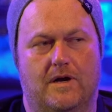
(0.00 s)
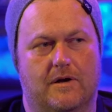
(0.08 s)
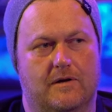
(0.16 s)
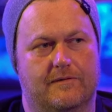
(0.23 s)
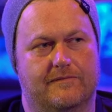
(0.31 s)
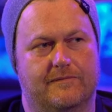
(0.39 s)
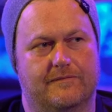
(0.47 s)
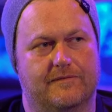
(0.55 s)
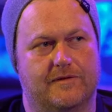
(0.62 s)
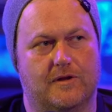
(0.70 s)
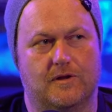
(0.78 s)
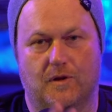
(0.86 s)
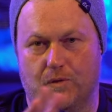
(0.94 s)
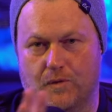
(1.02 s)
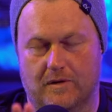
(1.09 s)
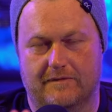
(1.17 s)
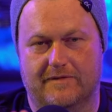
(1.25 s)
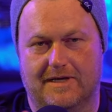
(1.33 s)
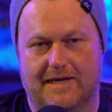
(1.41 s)
I heard the lore
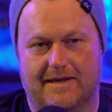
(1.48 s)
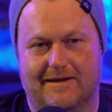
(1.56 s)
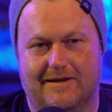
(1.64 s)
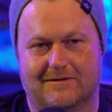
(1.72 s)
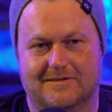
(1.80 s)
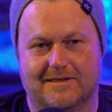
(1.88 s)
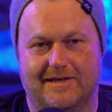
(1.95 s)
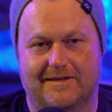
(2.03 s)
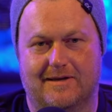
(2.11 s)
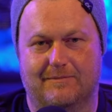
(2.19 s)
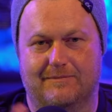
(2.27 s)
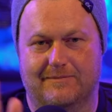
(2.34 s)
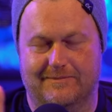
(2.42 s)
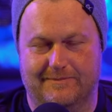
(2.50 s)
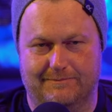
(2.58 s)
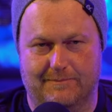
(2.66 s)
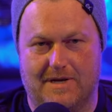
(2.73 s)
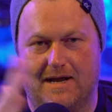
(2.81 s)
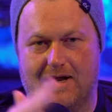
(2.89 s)
of the Cat House, again, I'm
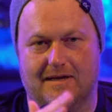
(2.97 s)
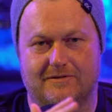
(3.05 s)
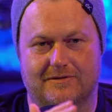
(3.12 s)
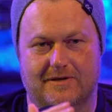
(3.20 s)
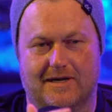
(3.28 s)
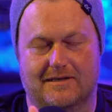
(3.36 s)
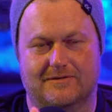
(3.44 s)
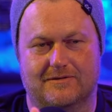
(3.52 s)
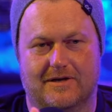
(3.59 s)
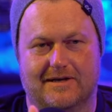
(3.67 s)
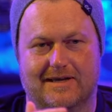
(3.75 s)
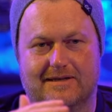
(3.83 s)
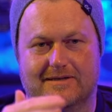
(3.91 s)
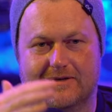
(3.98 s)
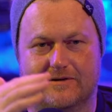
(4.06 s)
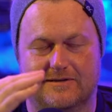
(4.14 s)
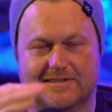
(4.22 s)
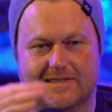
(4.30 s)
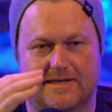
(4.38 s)
behind you guys, so I got to
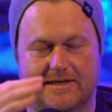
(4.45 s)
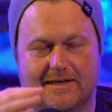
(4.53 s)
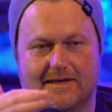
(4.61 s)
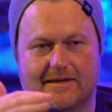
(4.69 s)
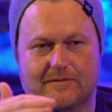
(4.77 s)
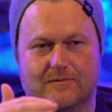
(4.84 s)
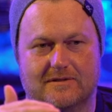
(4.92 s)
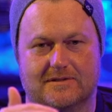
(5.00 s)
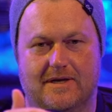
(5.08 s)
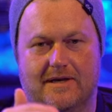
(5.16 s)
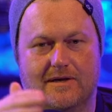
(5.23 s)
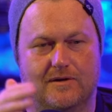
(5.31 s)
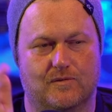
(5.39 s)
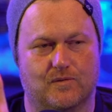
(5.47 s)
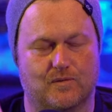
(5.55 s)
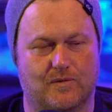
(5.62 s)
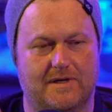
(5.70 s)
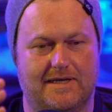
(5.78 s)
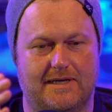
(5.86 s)
hear it secondhand, was
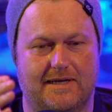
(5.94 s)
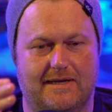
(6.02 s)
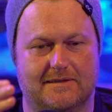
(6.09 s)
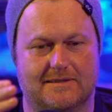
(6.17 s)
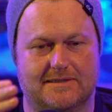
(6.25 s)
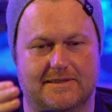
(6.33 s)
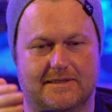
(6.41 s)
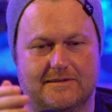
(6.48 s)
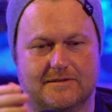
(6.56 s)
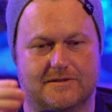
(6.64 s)
Riki had the scene